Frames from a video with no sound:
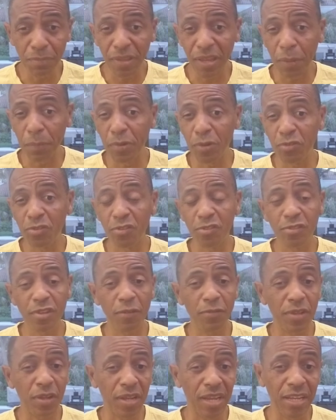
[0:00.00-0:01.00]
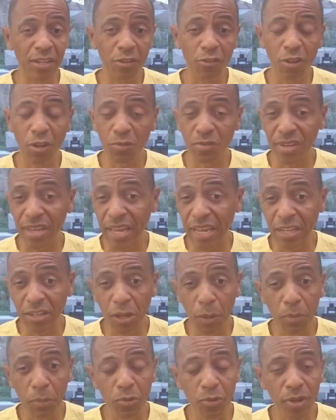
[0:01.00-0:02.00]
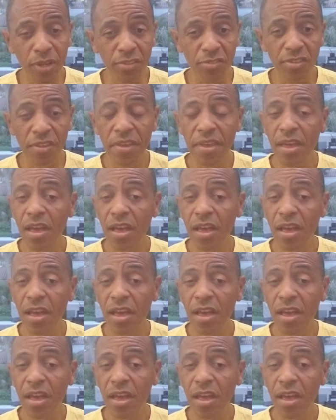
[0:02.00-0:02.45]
They can be using stuff that integrates with AWS,